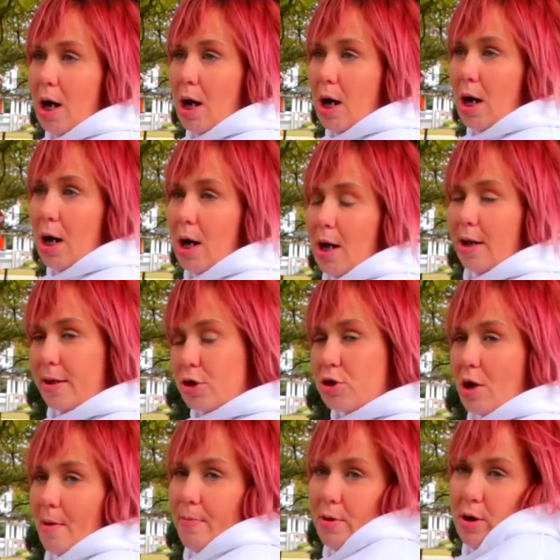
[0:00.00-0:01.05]
Uh, and
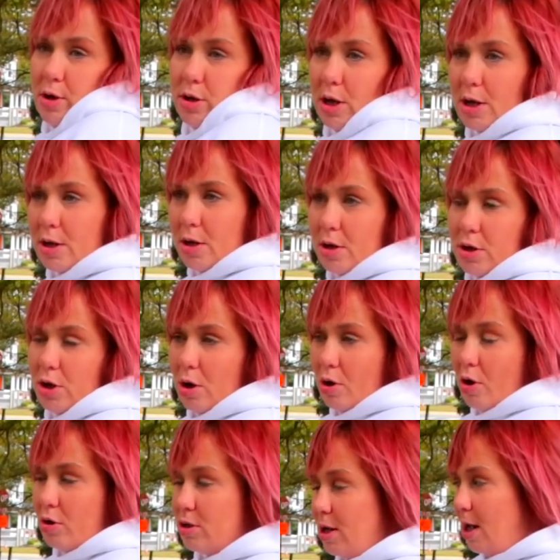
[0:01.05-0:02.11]
there's a couple like you
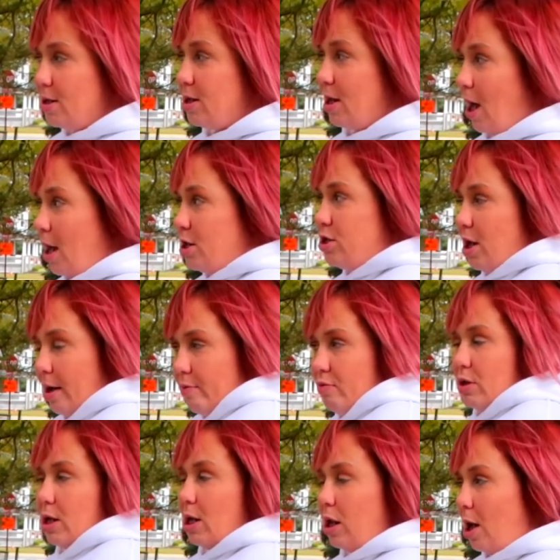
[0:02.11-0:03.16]
know girls in the house like I
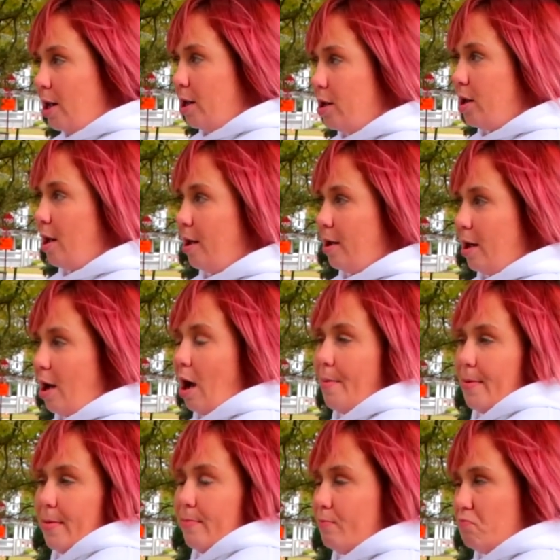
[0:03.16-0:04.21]
generally like and like
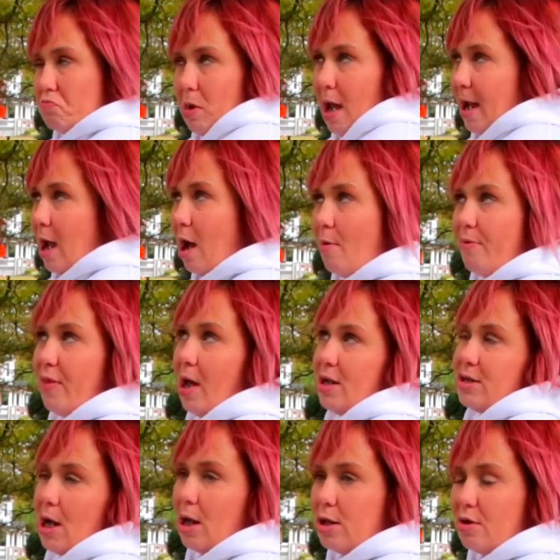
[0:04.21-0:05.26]
I would hang out with the
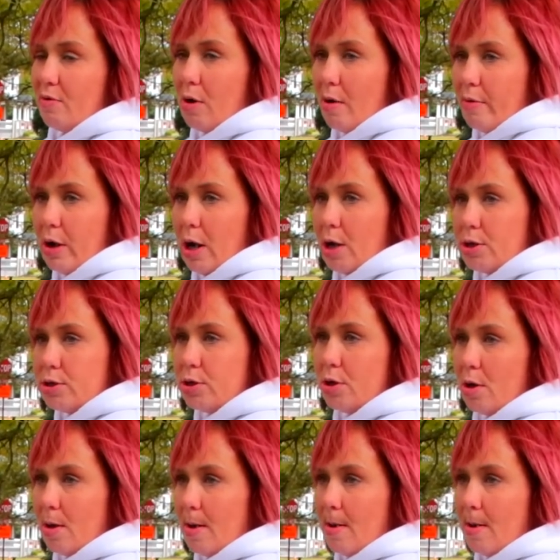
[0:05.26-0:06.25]
outside the recovery house.